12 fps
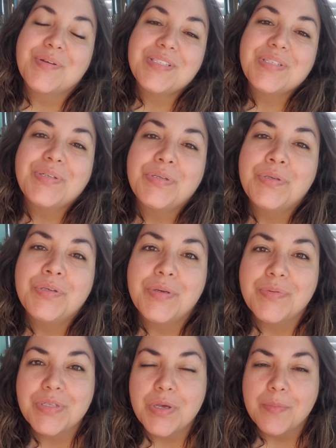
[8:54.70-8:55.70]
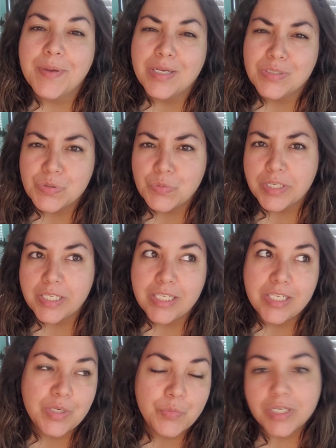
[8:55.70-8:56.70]
total, it was all about
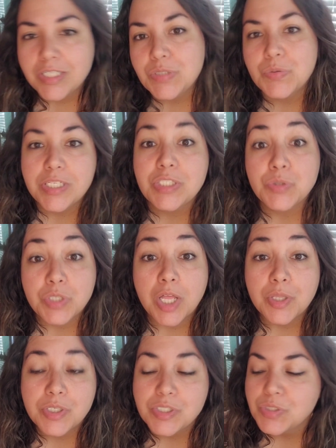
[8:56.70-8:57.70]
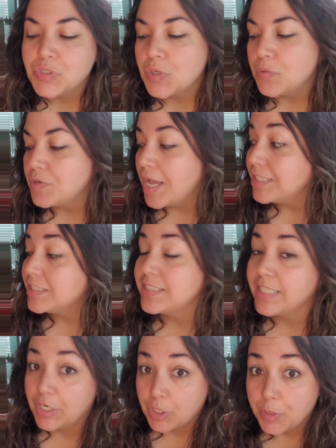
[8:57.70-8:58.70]
$21, $22. So not
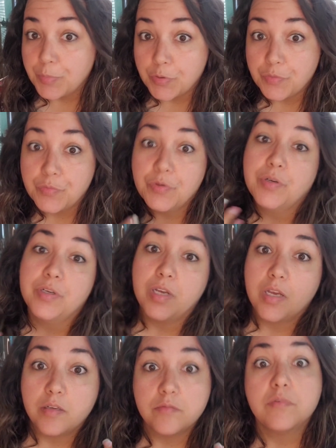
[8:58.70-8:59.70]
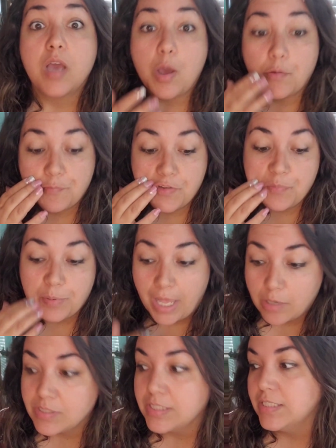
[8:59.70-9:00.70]
terrible for a few
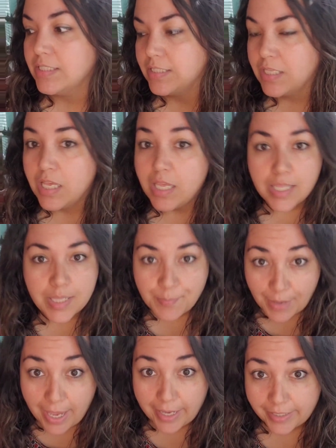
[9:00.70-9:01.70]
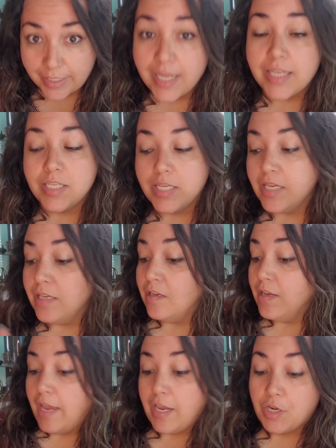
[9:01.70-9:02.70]
blouses, the bag,
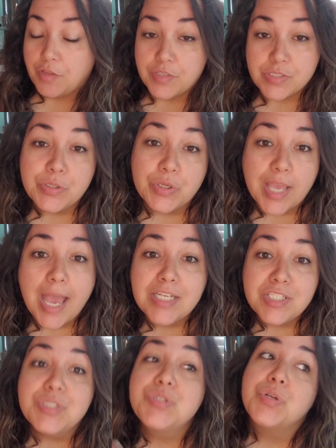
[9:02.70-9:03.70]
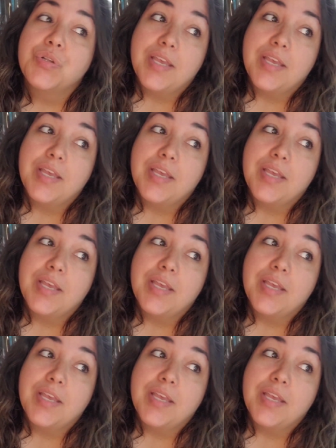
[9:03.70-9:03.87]
and all those little gadgets. So like I